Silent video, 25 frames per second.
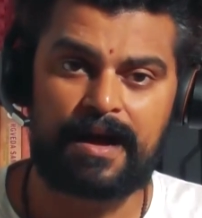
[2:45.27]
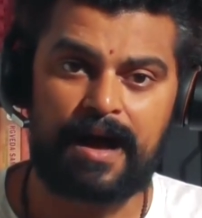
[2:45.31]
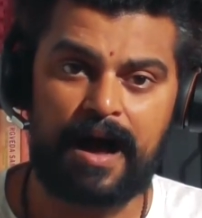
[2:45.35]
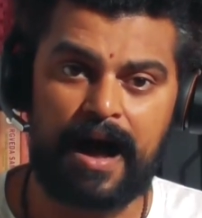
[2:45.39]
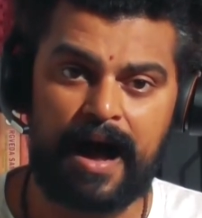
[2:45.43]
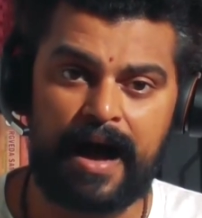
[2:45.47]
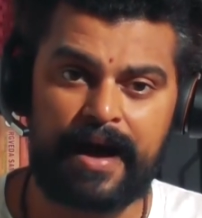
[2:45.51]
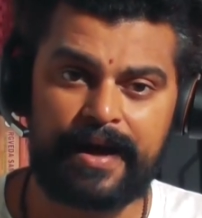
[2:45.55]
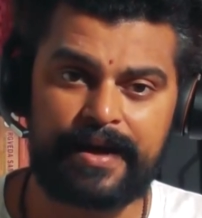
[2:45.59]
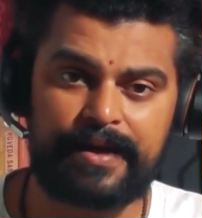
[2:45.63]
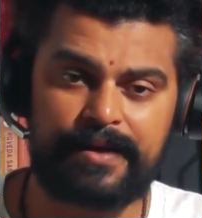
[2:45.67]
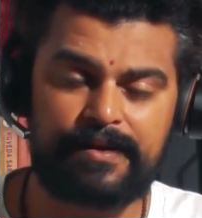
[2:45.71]

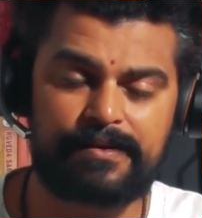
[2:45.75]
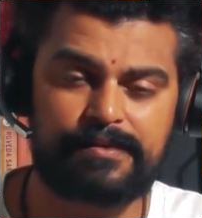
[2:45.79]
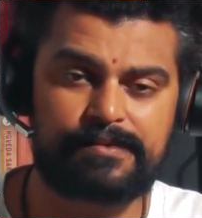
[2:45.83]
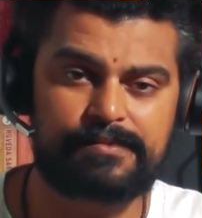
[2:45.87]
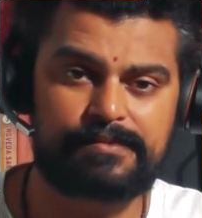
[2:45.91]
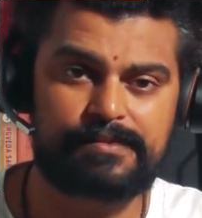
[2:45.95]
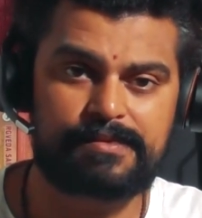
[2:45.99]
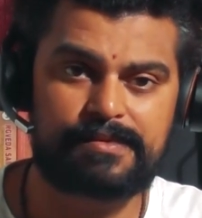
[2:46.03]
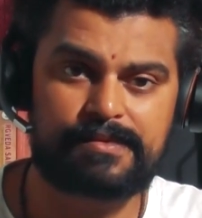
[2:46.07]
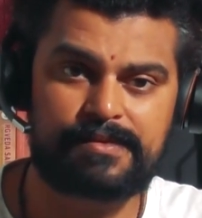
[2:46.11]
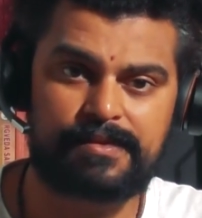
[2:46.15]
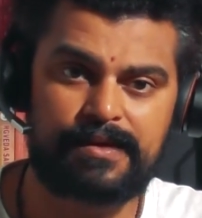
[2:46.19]
I
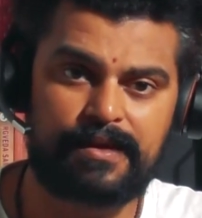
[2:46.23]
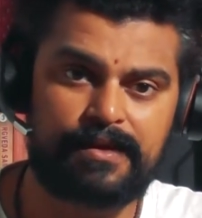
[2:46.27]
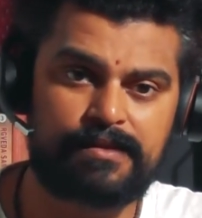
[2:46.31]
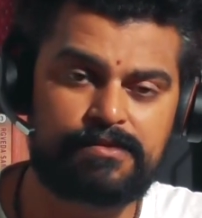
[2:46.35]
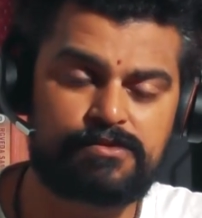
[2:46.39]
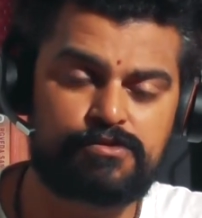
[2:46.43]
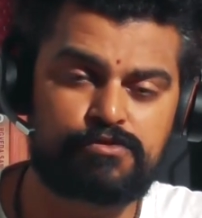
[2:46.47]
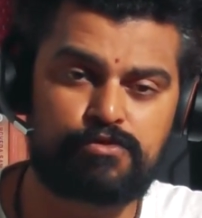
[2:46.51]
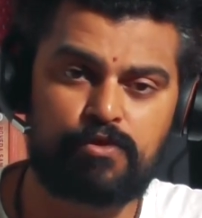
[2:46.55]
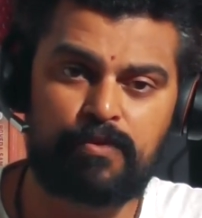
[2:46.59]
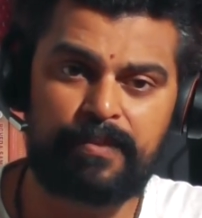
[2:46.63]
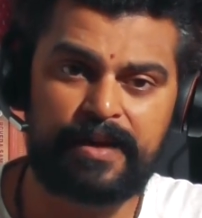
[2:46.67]
see
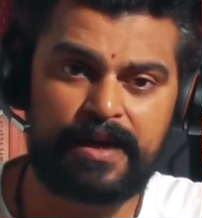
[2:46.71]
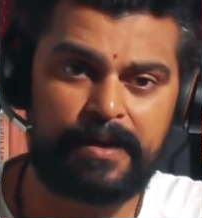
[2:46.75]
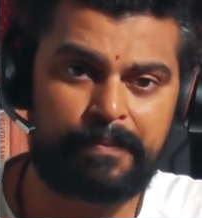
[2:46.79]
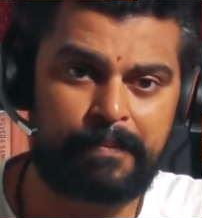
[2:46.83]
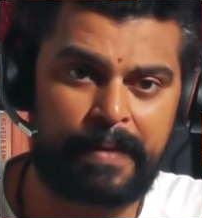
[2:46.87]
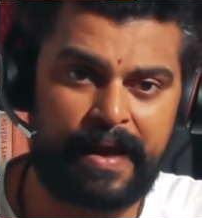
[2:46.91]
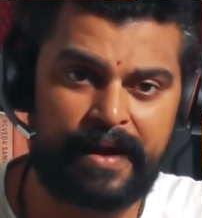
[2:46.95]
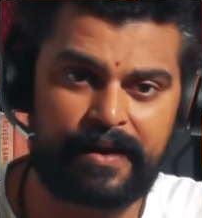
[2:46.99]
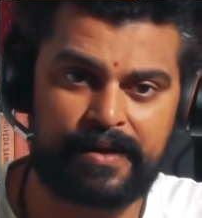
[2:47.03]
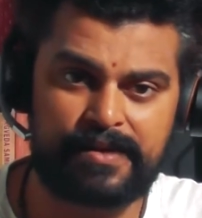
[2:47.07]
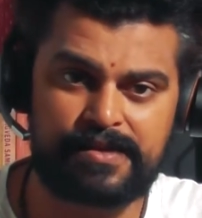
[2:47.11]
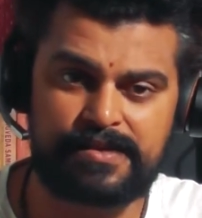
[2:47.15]
so many
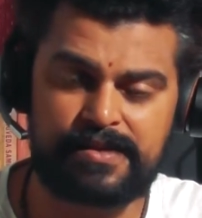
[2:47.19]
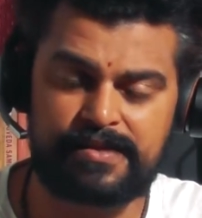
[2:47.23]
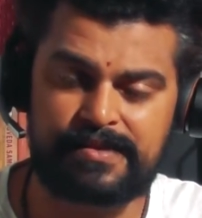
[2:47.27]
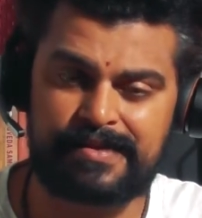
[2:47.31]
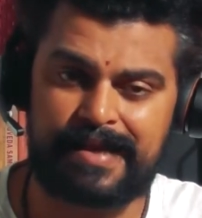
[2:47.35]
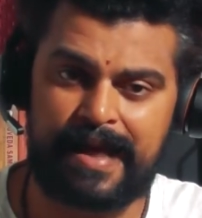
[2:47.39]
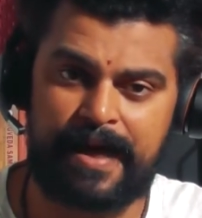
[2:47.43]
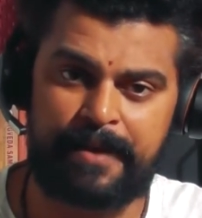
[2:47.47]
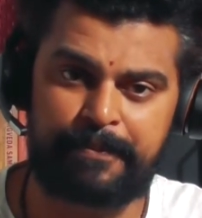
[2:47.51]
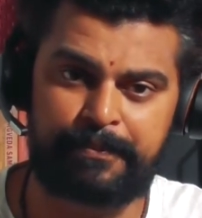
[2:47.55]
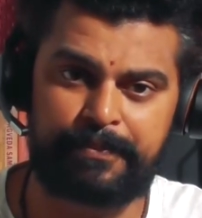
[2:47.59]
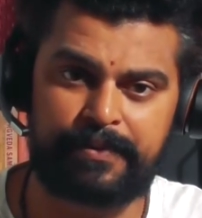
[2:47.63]
marriages
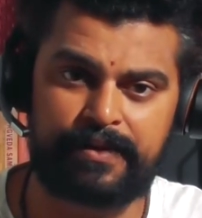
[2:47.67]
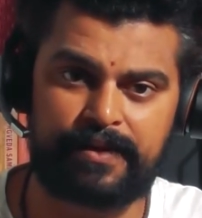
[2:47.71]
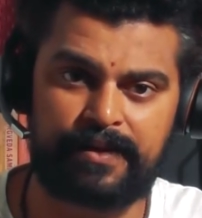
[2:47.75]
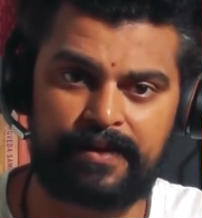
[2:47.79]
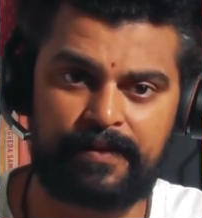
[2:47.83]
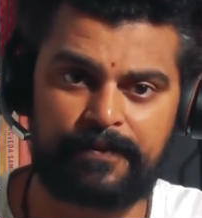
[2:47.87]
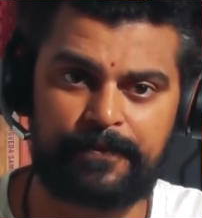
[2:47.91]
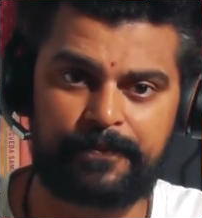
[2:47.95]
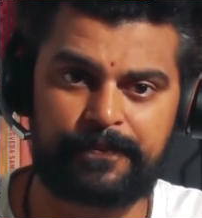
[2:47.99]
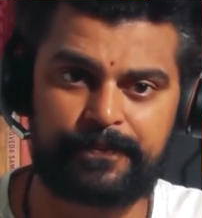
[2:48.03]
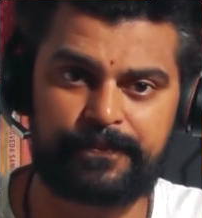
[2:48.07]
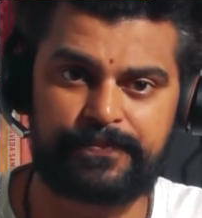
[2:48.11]

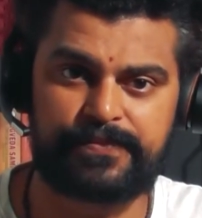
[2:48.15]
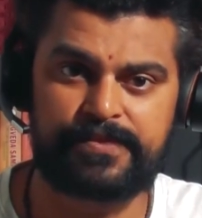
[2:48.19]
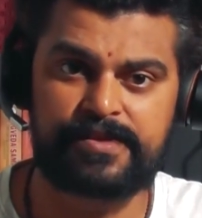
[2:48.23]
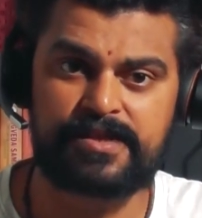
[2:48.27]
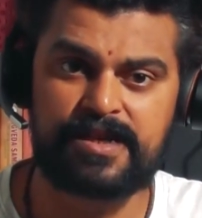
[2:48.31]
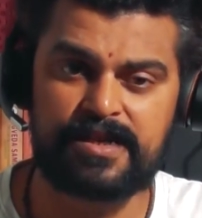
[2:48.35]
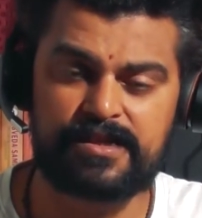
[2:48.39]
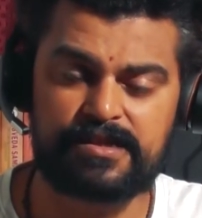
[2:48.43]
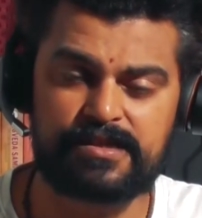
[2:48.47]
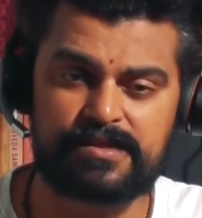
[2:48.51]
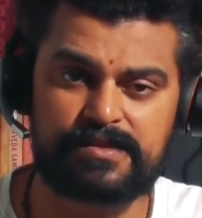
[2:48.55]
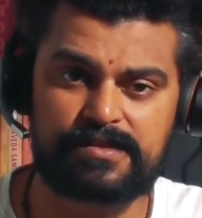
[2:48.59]
happening
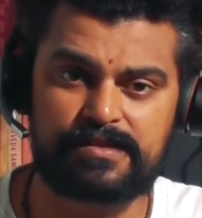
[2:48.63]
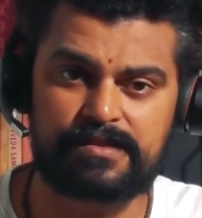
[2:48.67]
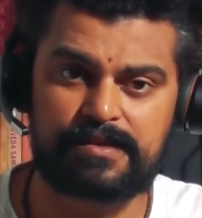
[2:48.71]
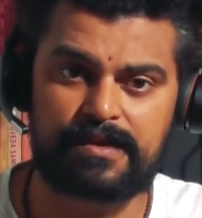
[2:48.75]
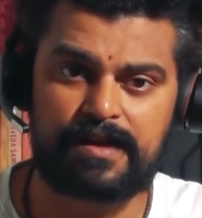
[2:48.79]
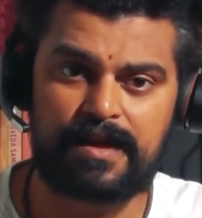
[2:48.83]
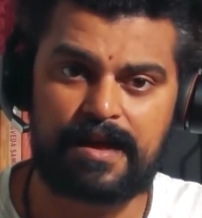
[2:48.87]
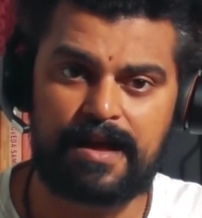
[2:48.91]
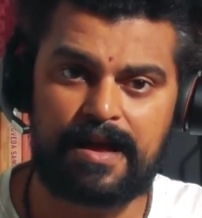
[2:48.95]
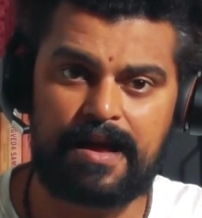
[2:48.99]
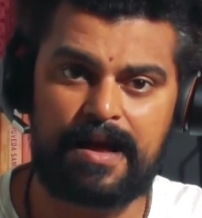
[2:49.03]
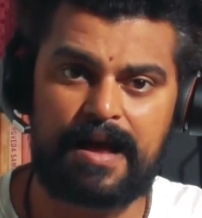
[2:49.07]
just
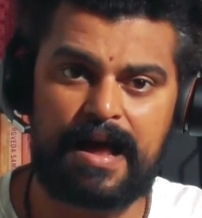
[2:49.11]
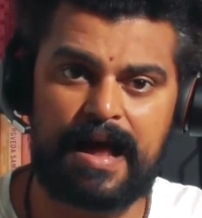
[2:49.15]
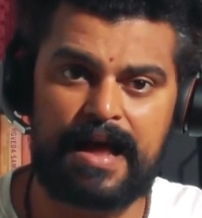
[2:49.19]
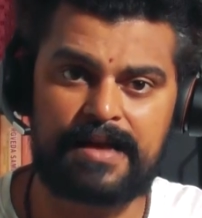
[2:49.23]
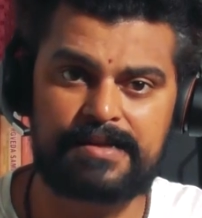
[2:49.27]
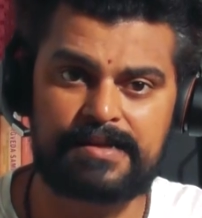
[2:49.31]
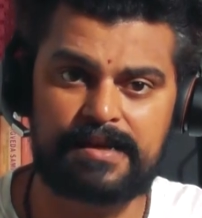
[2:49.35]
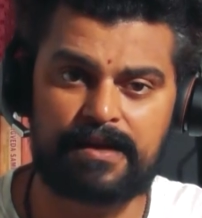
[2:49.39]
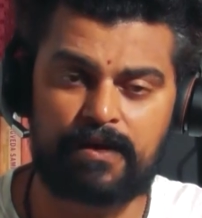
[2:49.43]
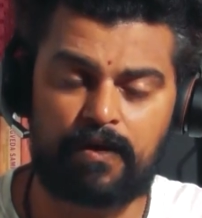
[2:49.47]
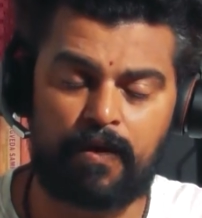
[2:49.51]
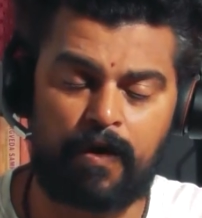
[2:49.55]
as
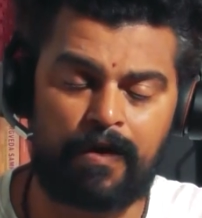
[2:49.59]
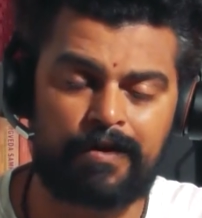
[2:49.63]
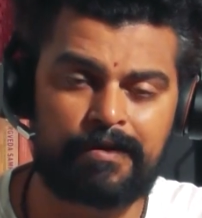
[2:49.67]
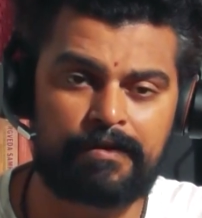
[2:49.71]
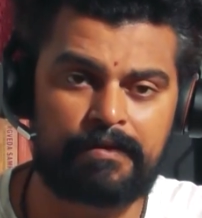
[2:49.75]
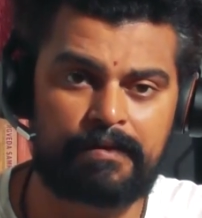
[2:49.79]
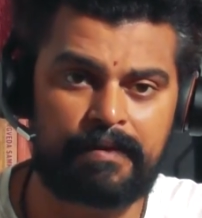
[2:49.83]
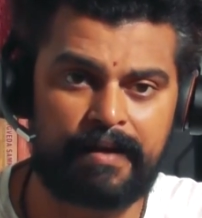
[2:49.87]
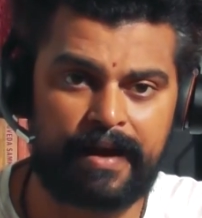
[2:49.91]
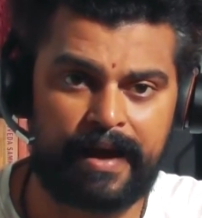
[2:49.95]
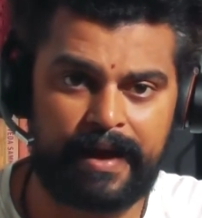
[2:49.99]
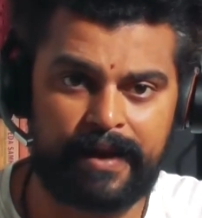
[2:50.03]
a
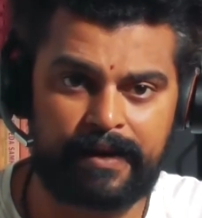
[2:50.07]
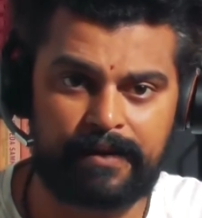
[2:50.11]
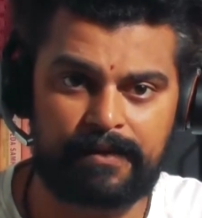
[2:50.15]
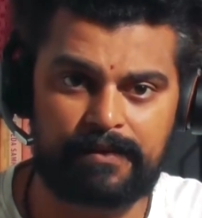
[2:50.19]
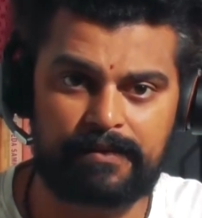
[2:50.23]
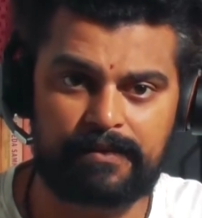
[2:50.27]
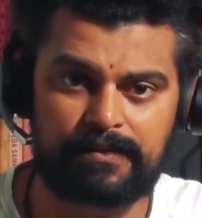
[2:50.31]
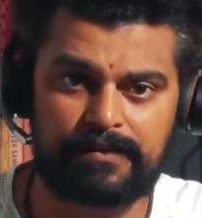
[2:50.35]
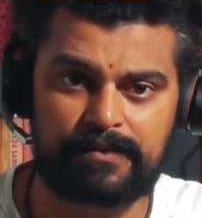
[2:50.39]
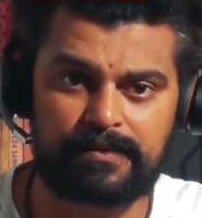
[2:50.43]
contract.